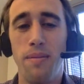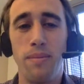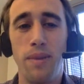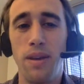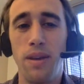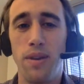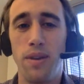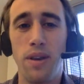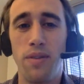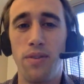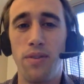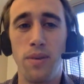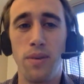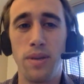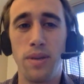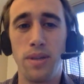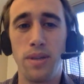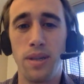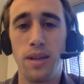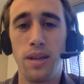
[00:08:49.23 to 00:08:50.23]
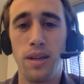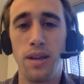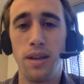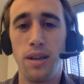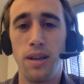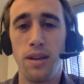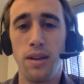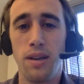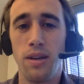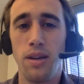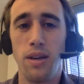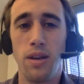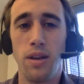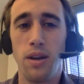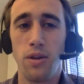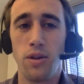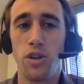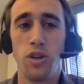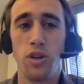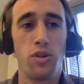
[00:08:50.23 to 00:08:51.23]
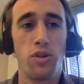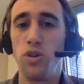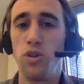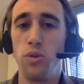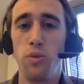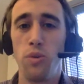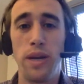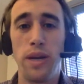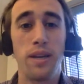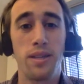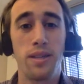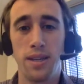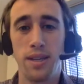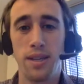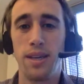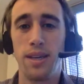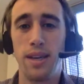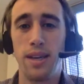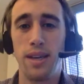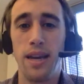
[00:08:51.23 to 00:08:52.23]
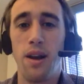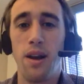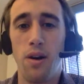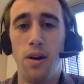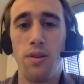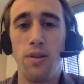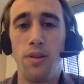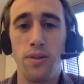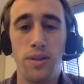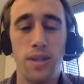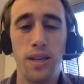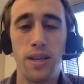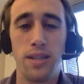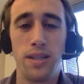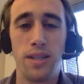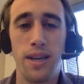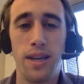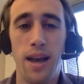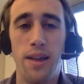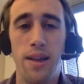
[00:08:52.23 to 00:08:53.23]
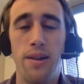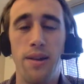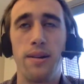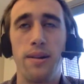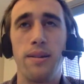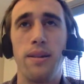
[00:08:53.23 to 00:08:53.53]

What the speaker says: Even if it was, it took 2 weeks to get all those things together,